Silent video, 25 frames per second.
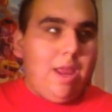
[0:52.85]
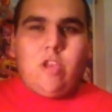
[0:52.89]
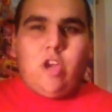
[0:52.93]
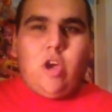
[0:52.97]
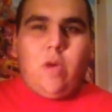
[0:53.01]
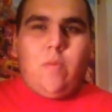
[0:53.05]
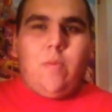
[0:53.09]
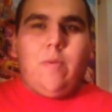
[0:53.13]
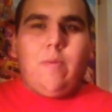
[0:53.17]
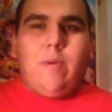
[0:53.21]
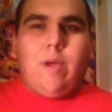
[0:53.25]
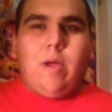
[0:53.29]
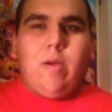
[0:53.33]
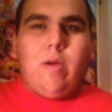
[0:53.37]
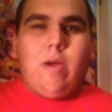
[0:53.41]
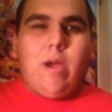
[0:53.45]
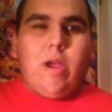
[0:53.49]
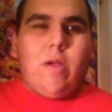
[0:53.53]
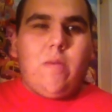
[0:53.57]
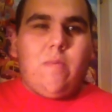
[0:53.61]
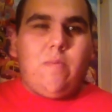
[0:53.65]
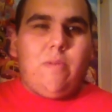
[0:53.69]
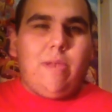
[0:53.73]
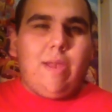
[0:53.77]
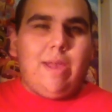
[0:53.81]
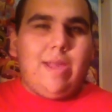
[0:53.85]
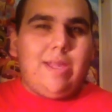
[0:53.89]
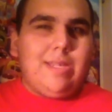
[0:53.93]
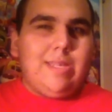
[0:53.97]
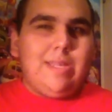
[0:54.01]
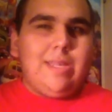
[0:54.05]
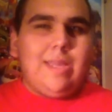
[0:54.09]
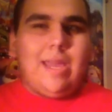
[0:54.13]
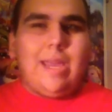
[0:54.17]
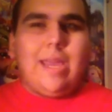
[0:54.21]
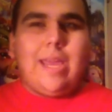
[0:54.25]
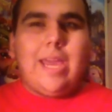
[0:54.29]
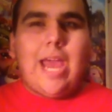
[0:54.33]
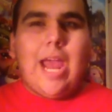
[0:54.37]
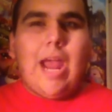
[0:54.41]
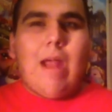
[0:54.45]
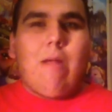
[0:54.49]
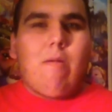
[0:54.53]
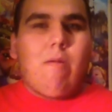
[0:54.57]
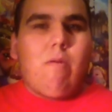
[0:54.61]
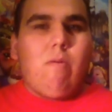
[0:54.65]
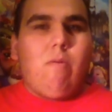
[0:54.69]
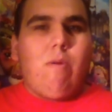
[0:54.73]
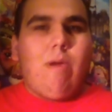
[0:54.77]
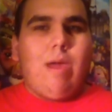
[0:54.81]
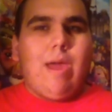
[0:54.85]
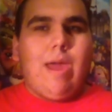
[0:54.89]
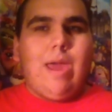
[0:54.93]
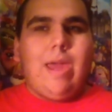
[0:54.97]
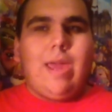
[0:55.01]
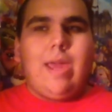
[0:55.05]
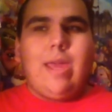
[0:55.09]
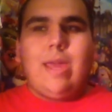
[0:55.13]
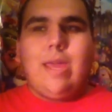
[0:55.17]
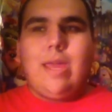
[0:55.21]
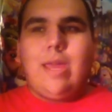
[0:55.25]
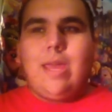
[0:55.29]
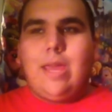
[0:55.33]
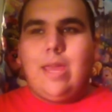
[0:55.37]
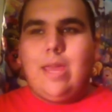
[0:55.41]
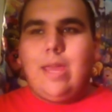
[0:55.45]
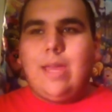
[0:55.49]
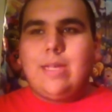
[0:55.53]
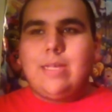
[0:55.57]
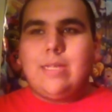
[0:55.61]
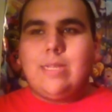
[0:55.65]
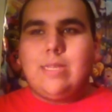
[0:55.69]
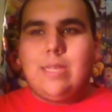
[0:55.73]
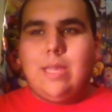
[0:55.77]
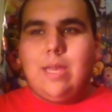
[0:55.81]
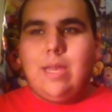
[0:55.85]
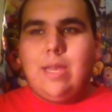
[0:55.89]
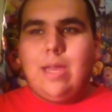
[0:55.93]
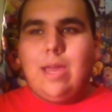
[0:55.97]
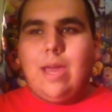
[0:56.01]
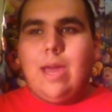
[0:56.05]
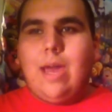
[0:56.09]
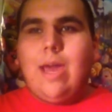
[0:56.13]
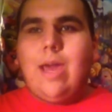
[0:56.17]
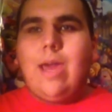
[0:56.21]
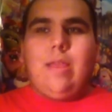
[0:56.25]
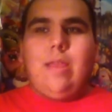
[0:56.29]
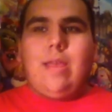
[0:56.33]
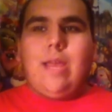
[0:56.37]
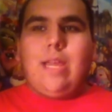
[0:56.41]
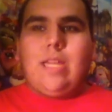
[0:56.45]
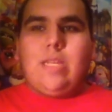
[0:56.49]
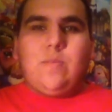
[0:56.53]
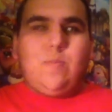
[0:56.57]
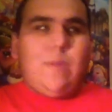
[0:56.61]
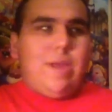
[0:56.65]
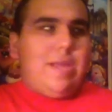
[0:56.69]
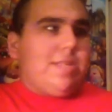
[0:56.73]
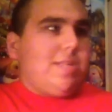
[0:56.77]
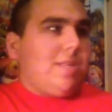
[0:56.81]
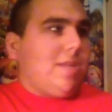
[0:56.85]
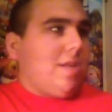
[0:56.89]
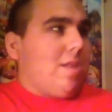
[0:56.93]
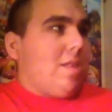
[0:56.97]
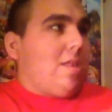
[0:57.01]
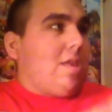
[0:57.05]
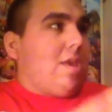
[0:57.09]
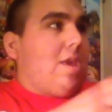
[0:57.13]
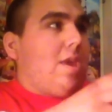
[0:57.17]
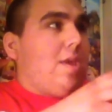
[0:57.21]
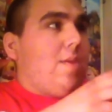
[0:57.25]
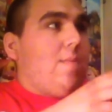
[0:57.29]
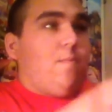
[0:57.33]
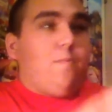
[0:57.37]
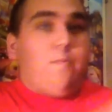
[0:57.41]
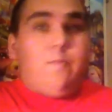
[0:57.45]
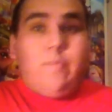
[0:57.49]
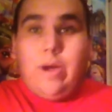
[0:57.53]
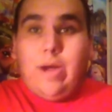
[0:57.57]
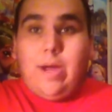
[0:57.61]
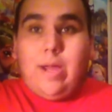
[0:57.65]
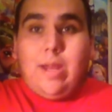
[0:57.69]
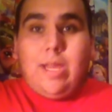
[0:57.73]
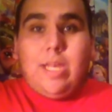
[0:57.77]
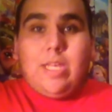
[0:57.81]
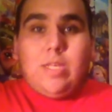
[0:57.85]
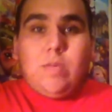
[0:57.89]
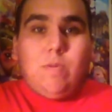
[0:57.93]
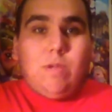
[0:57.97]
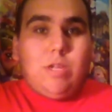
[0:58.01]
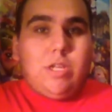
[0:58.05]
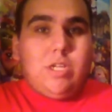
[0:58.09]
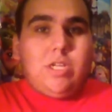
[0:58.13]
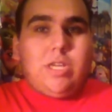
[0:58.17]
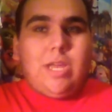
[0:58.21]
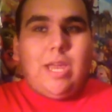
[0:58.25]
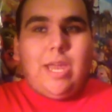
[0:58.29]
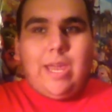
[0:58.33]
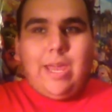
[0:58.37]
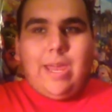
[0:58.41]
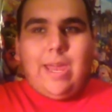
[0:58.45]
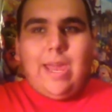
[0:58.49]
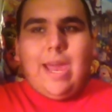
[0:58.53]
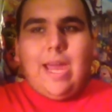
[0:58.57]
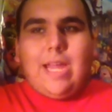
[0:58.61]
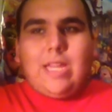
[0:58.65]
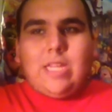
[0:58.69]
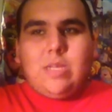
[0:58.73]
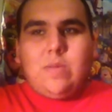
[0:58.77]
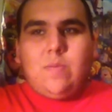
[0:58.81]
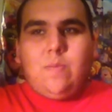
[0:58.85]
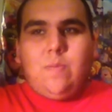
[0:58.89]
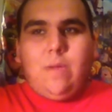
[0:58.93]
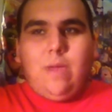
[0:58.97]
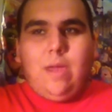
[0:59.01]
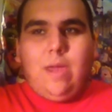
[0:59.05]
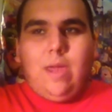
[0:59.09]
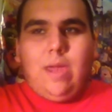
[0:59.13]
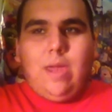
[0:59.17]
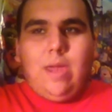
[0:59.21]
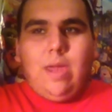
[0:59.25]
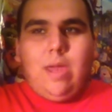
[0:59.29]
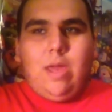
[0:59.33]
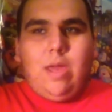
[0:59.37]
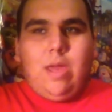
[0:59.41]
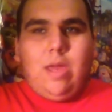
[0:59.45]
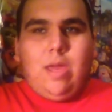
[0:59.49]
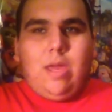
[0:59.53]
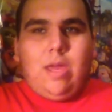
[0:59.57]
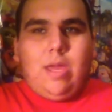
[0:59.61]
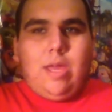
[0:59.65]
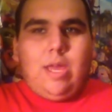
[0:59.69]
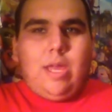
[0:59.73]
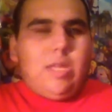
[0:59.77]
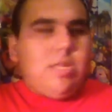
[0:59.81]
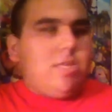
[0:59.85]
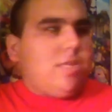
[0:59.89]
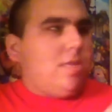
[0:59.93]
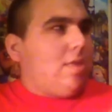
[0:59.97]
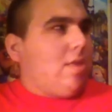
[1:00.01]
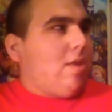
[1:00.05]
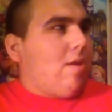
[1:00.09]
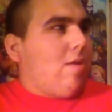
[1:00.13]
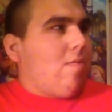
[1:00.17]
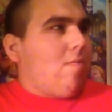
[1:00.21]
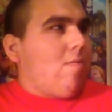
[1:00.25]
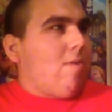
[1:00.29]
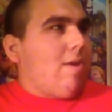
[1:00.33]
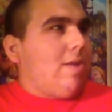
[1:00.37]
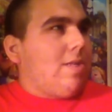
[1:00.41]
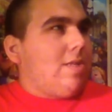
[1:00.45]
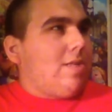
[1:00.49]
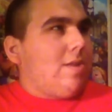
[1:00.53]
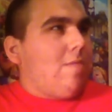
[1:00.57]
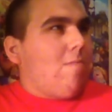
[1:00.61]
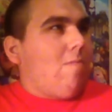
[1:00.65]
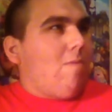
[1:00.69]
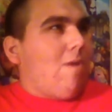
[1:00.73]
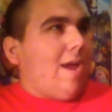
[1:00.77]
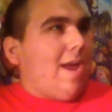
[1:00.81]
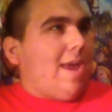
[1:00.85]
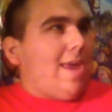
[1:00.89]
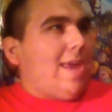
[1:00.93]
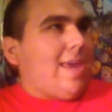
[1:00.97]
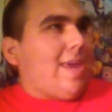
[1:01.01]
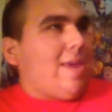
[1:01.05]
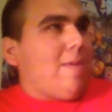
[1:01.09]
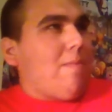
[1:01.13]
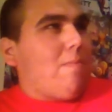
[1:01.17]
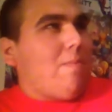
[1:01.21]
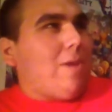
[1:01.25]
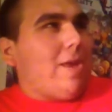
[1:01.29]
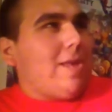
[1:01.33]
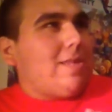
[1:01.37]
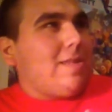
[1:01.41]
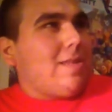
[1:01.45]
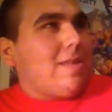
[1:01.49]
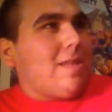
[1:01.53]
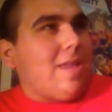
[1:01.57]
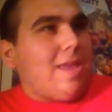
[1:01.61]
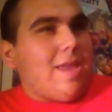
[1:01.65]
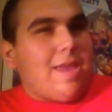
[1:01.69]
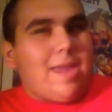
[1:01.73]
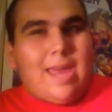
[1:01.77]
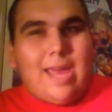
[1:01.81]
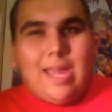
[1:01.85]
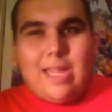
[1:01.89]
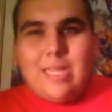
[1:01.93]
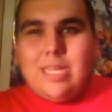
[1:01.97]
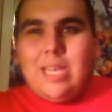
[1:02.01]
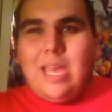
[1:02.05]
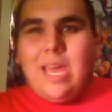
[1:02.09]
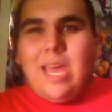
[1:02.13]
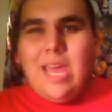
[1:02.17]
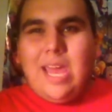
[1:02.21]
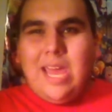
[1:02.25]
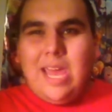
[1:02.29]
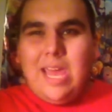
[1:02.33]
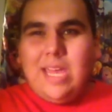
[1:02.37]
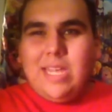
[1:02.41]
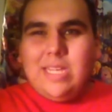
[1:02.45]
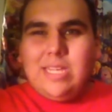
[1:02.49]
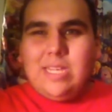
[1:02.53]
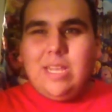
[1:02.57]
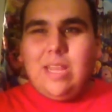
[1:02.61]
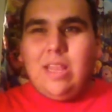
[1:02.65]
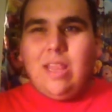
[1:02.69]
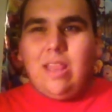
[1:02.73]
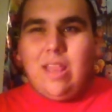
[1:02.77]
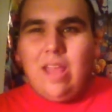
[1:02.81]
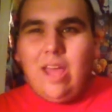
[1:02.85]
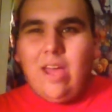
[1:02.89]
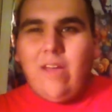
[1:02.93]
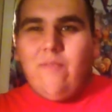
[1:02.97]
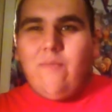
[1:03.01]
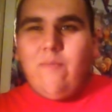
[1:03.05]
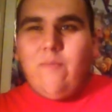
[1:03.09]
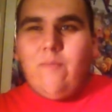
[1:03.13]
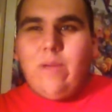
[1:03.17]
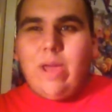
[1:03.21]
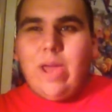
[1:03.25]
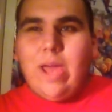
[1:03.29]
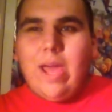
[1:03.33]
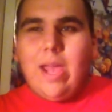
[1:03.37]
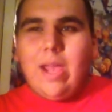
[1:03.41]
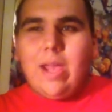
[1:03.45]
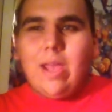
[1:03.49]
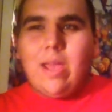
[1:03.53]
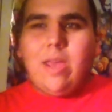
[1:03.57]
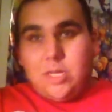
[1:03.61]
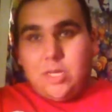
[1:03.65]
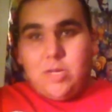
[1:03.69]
Tobey Maguire plays Nick Carraway. He is the guy that's basically buddies with Jay Gatsby. He's the reason why he basically gets his love back.